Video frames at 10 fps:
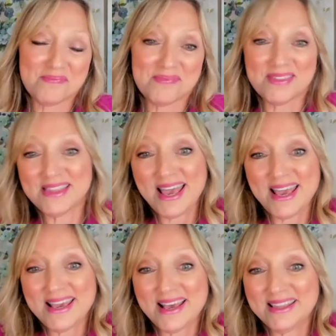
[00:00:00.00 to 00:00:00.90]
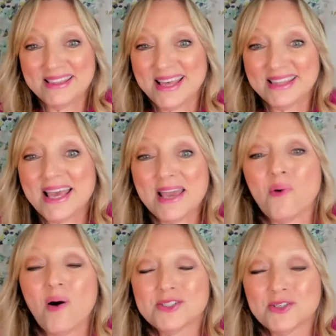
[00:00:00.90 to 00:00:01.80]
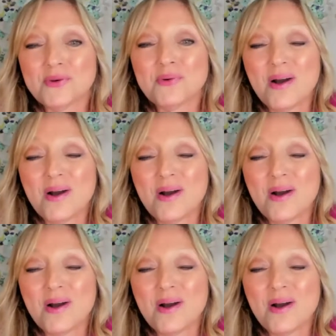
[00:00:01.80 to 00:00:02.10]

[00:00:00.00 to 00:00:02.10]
want to